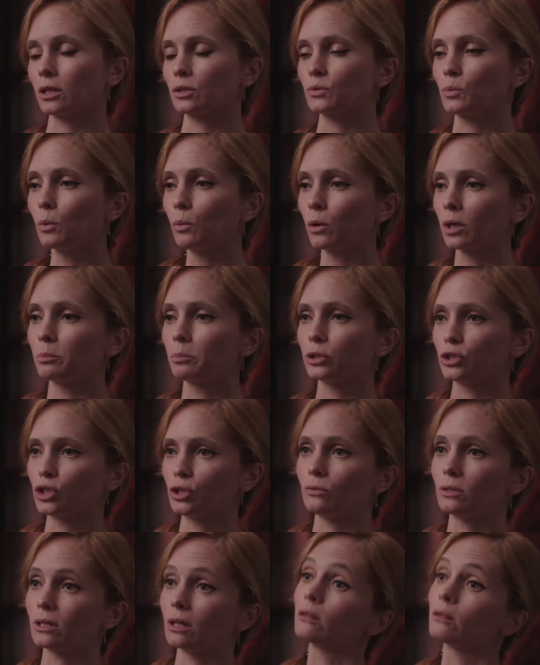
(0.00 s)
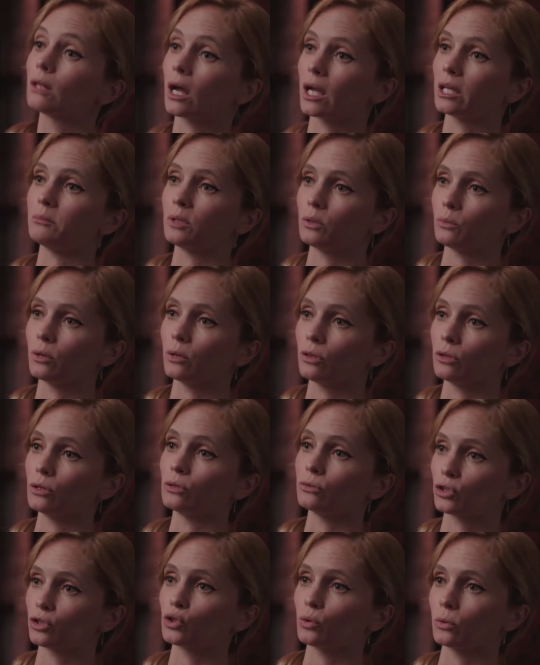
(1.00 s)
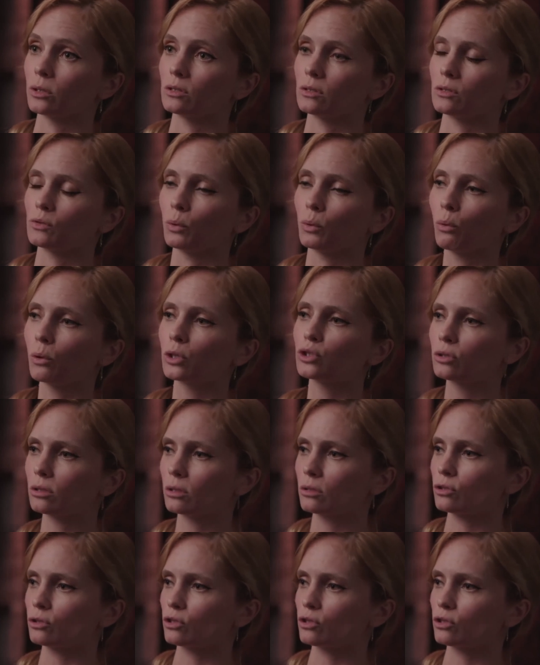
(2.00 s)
things, we want to put you in alignment with those choices. We want you to